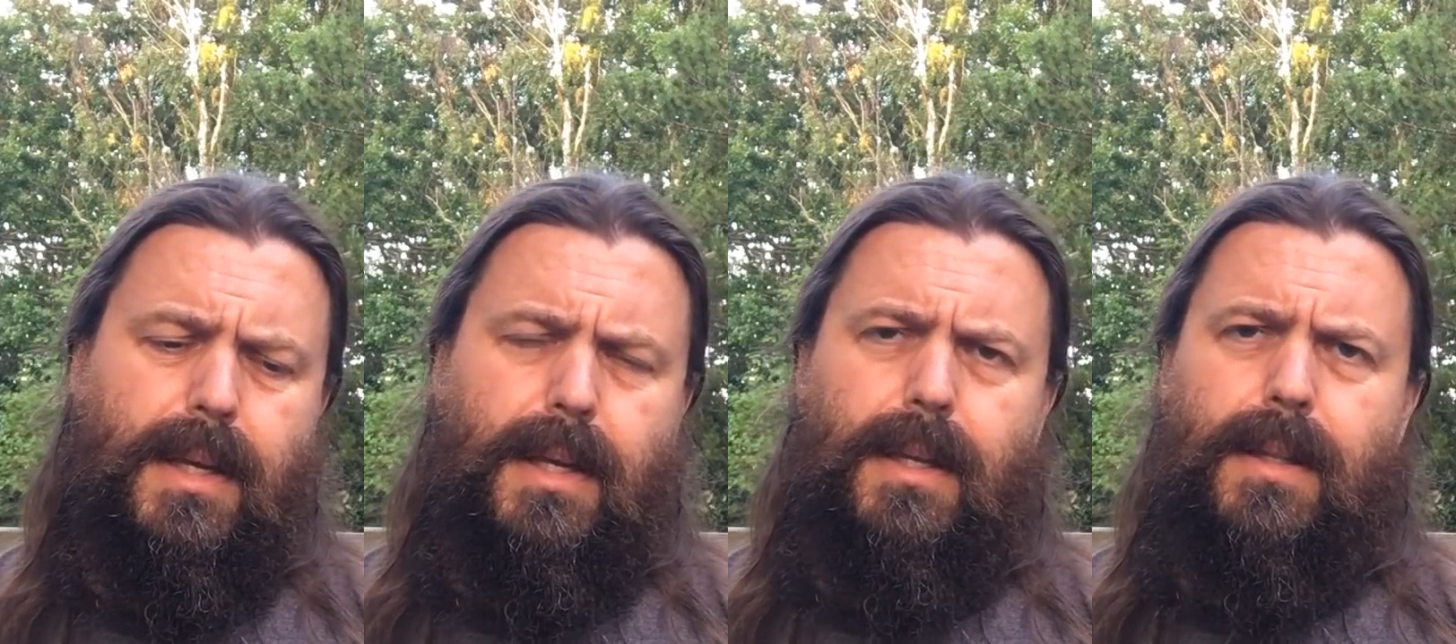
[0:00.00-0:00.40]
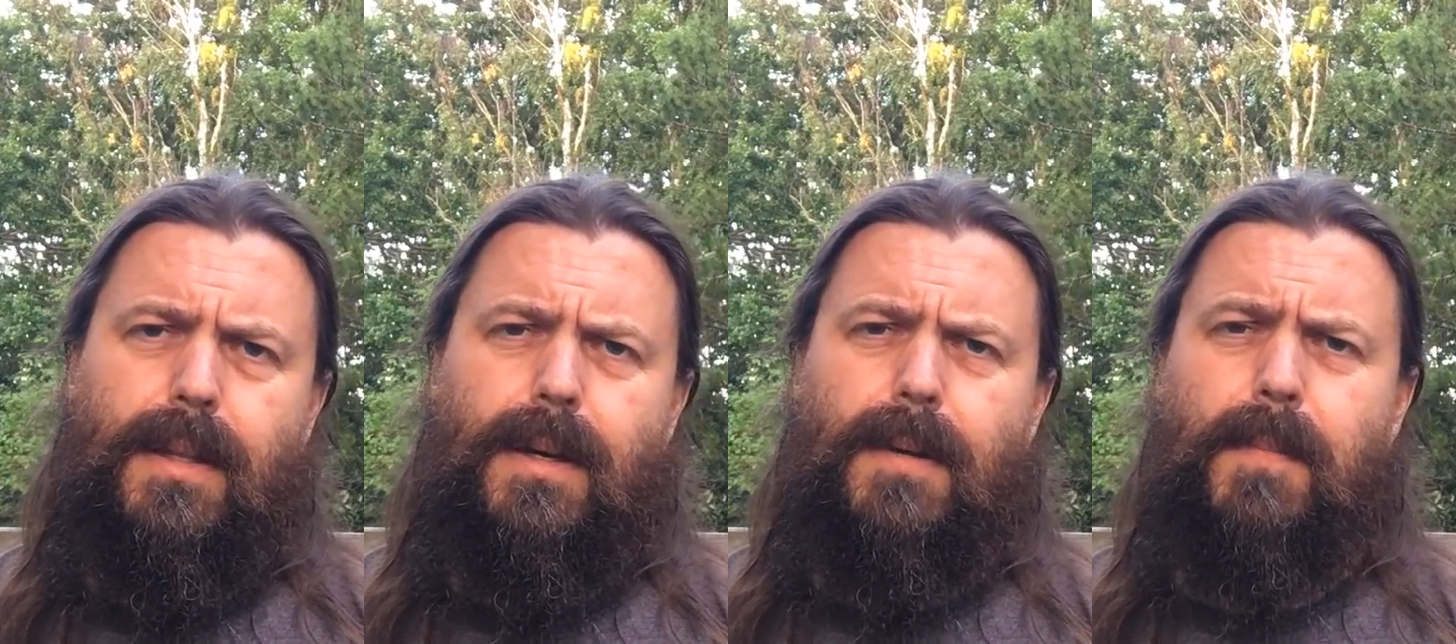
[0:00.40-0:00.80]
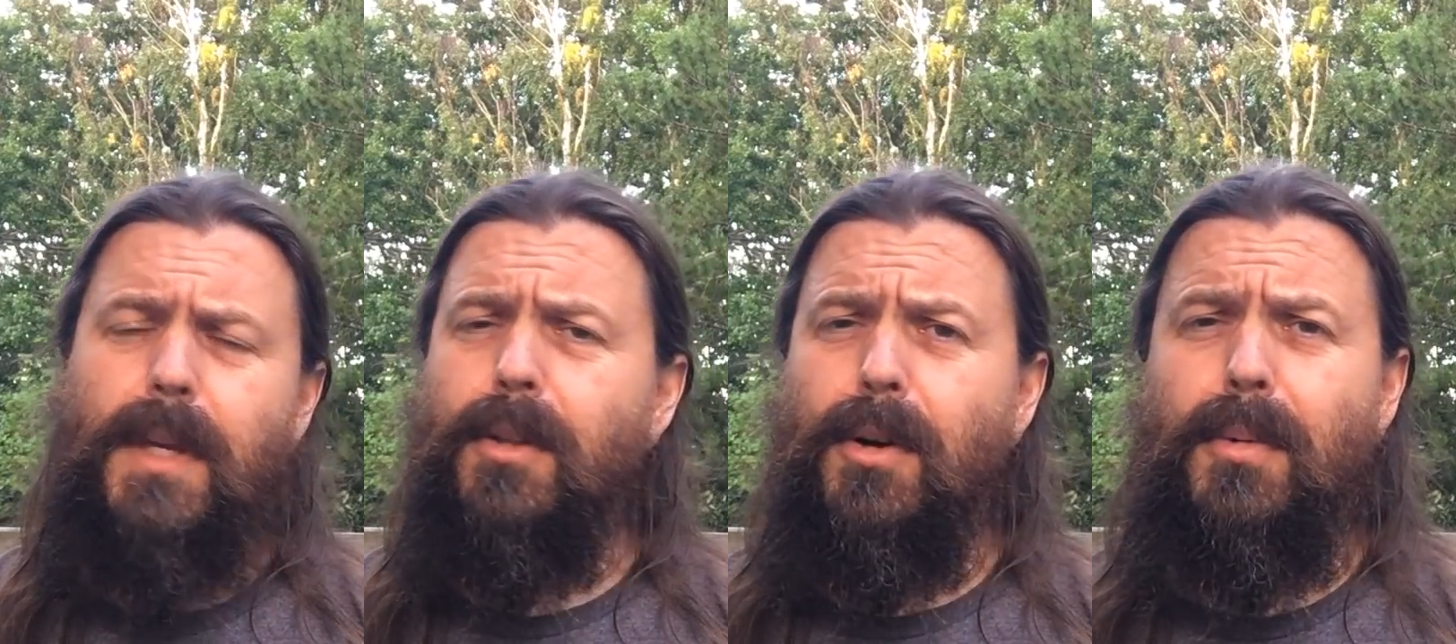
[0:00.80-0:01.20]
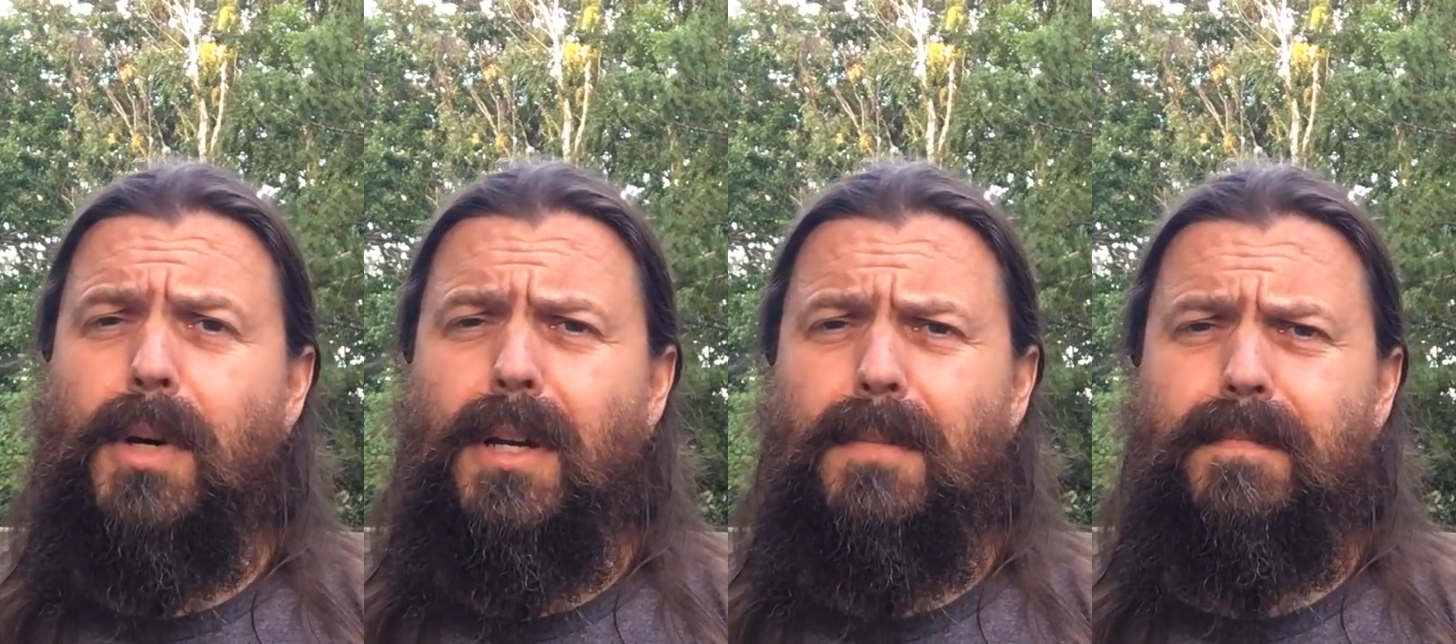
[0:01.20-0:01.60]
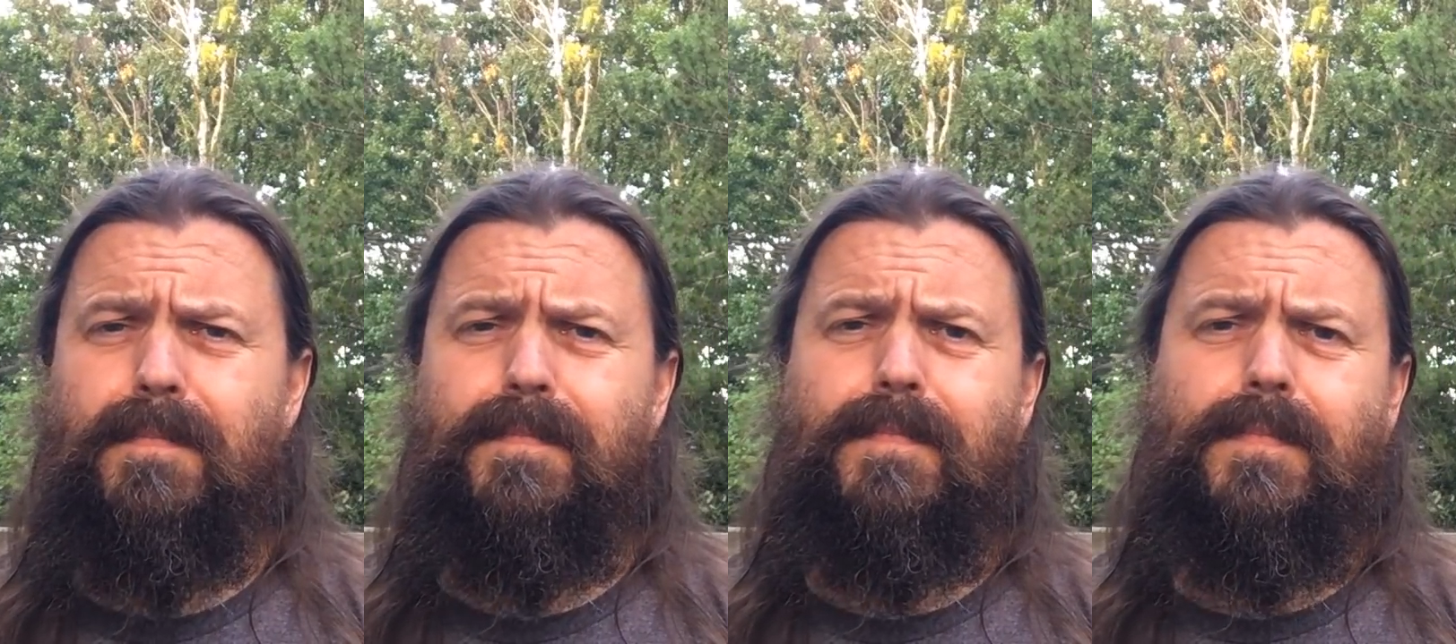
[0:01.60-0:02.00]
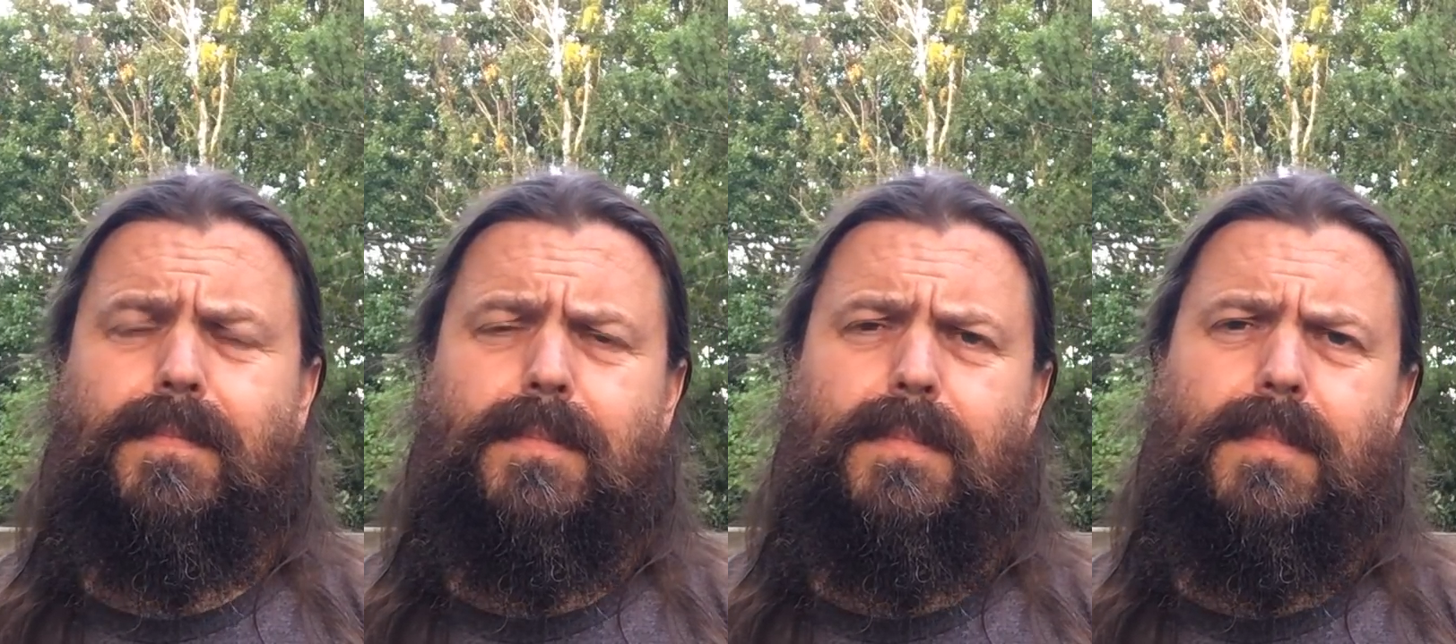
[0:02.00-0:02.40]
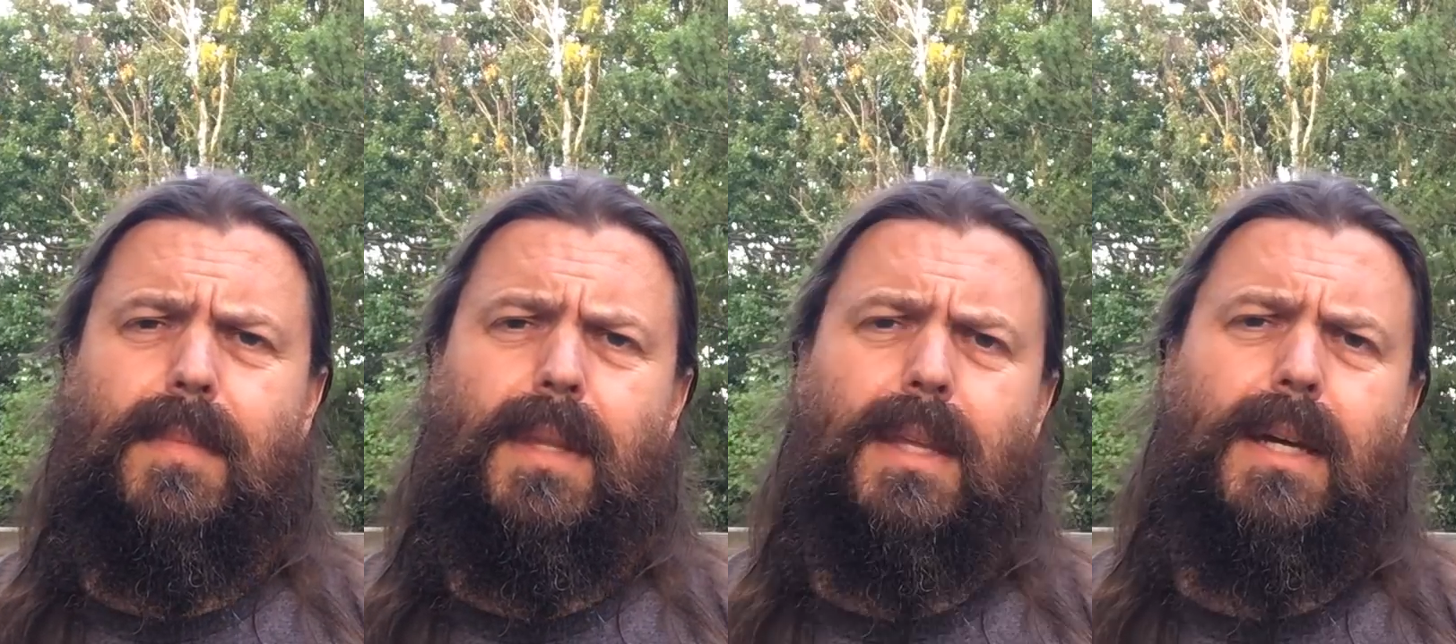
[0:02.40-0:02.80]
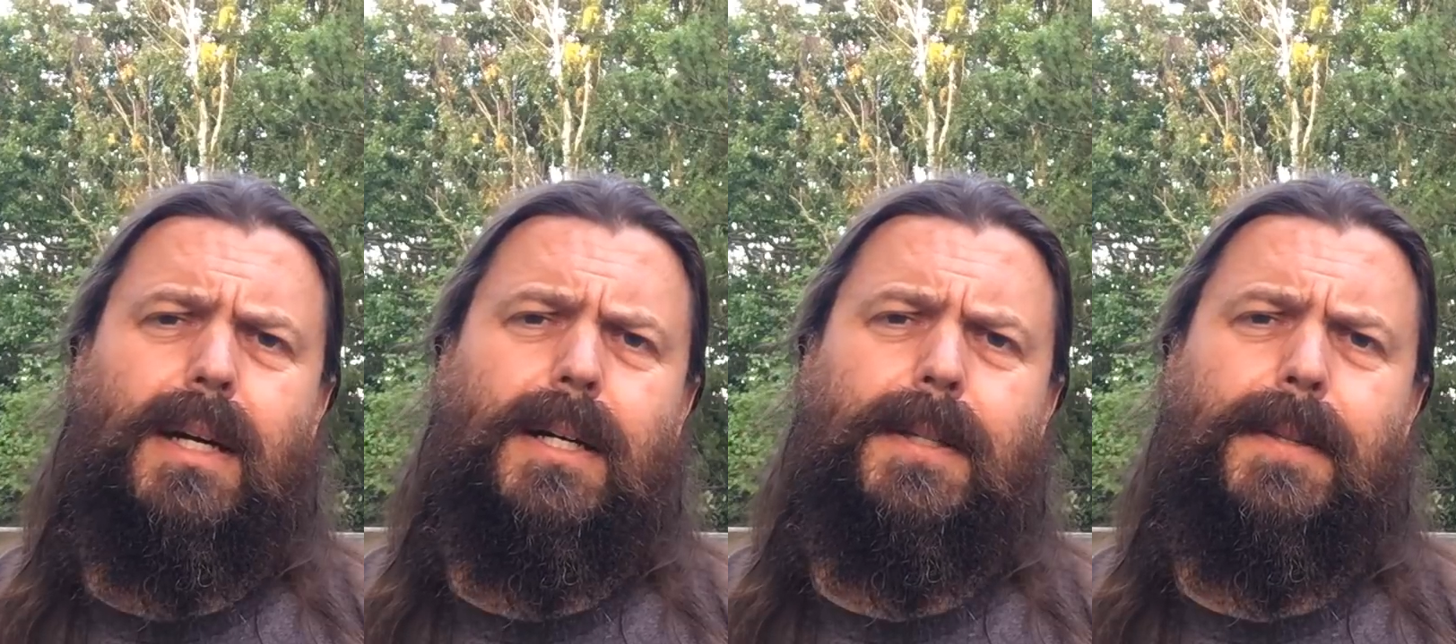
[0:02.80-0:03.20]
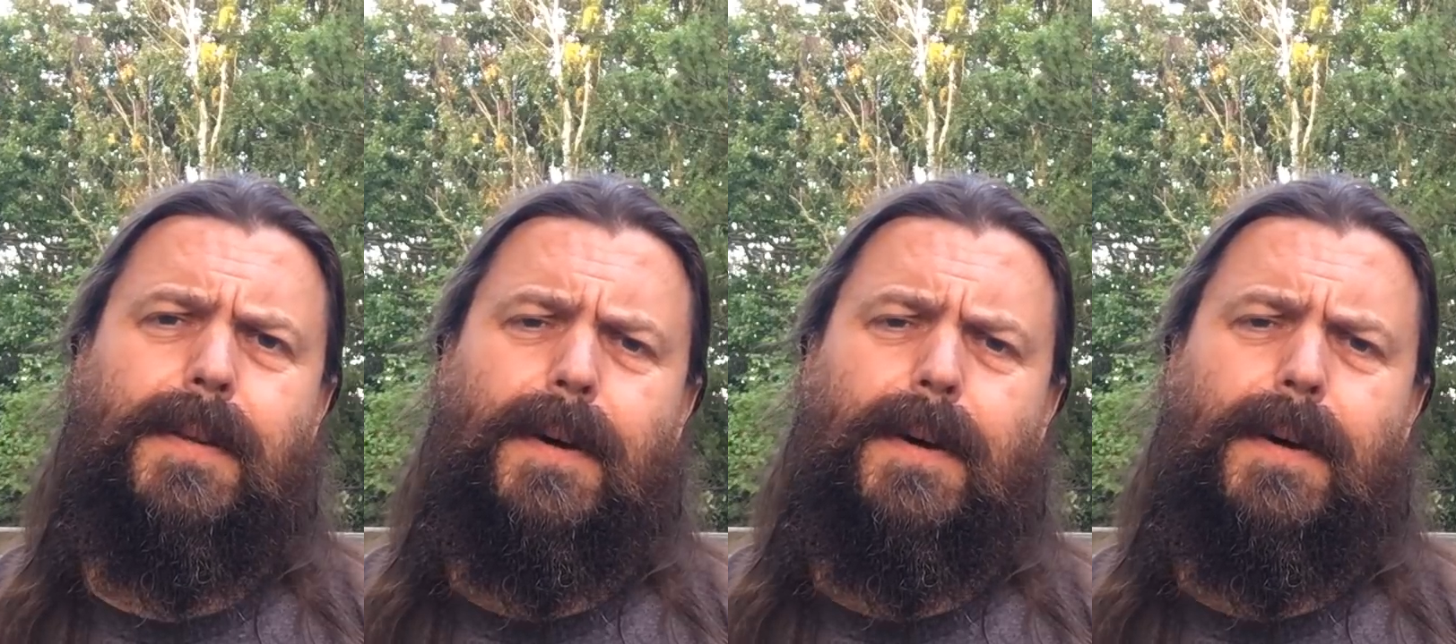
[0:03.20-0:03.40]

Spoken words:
in Norway, and